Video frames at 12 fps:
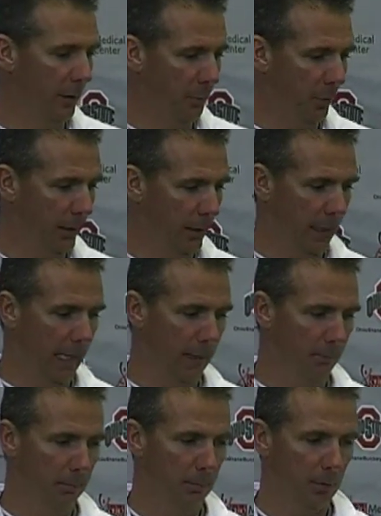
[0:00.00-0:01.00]
pretty
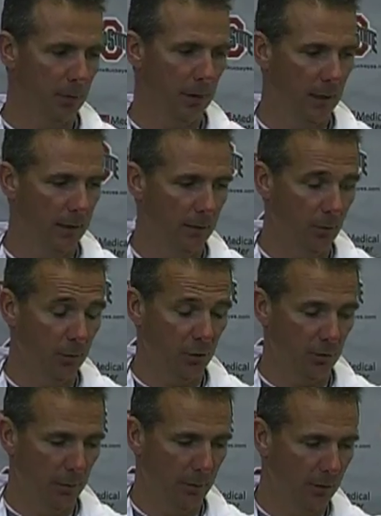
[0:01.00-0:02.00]
game or
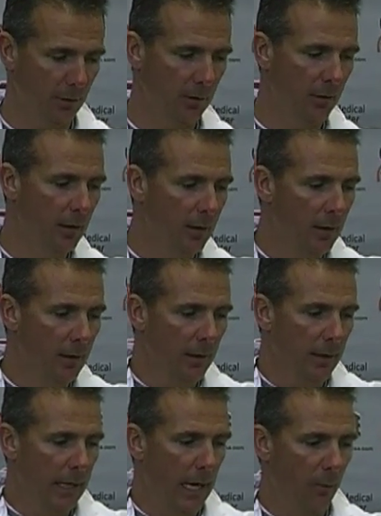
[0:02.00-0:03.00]
scrimmage.
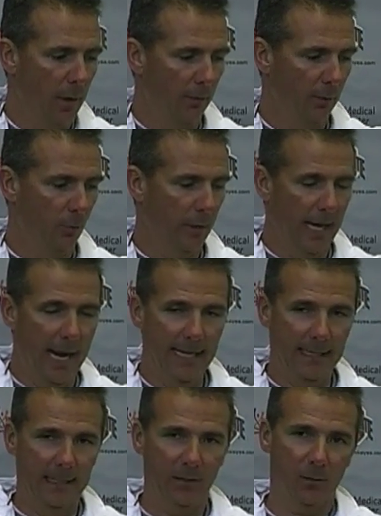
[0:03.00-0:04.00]
However, we had
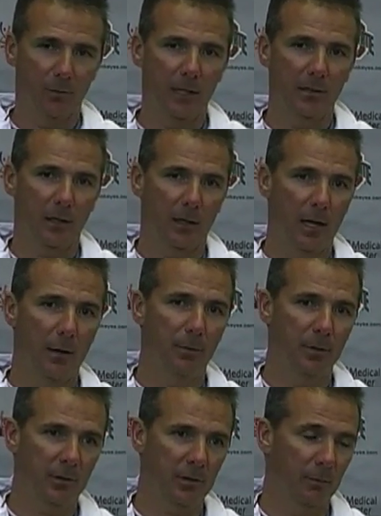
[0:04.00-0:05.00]
to get some things
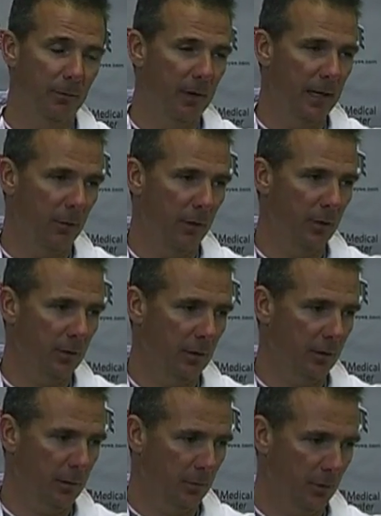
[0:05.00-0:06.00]
accomplished, some evaluation
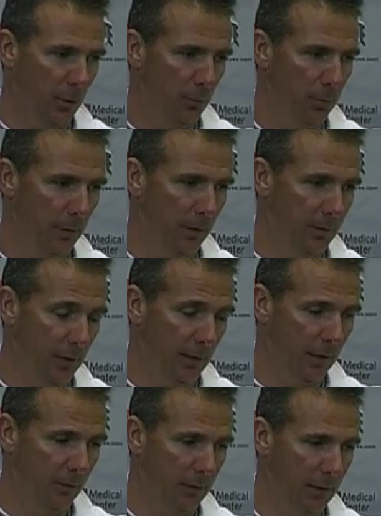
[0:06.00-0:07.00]
on some skilled players, and I
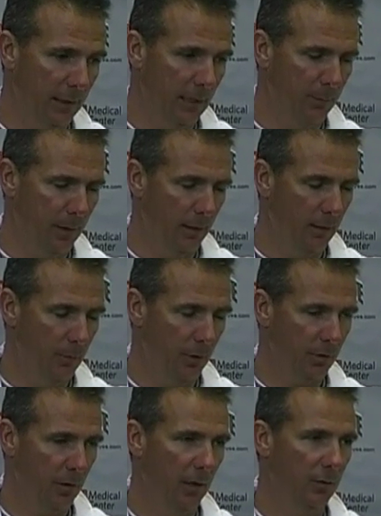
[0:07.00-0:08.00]
think we did that. But I want
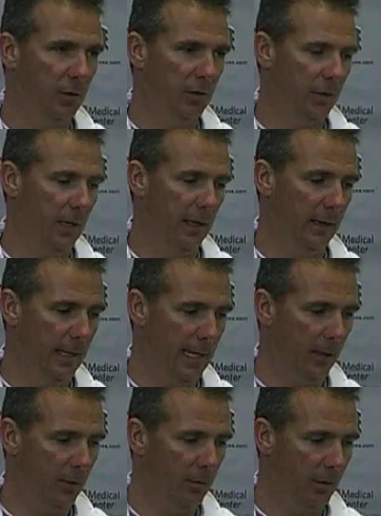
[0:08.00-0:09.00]
to start off just saying
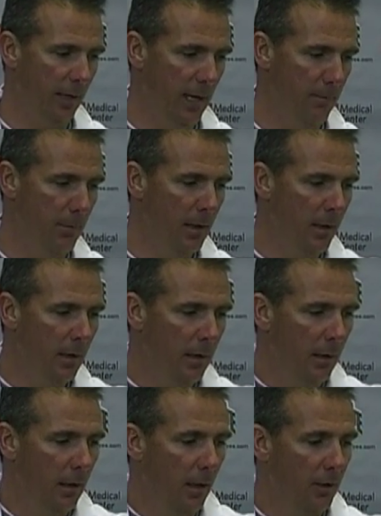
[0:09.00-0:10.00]
thank you to them.
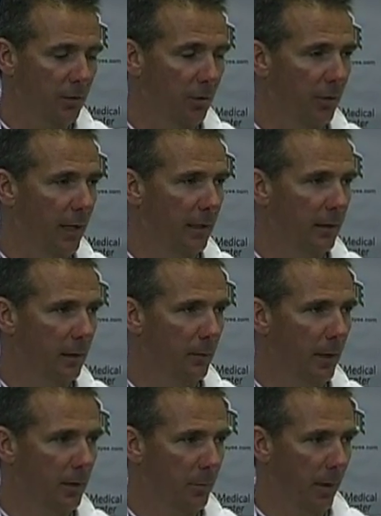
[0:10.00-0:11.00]
Also, thank to the
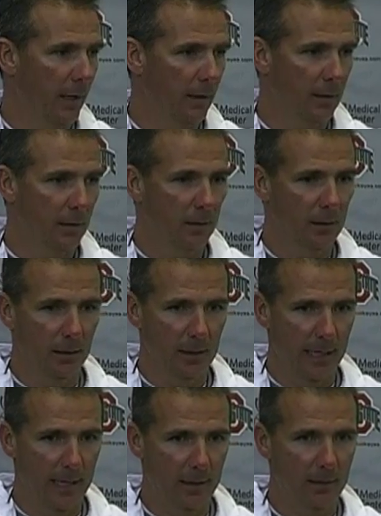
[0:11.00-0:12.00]
best band in the
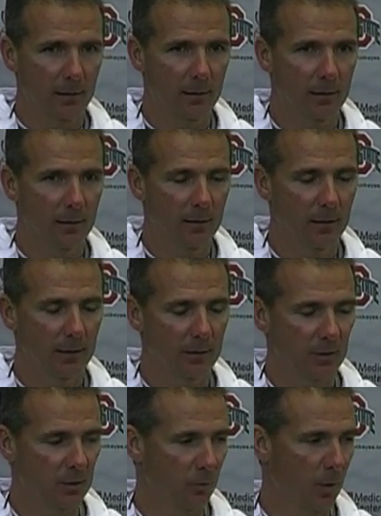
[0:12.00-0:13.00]
land,
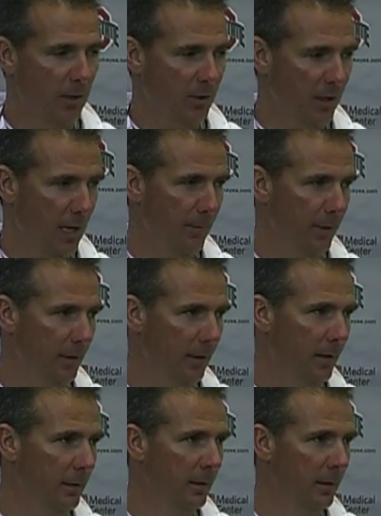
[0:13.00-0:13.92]
just to watch them and to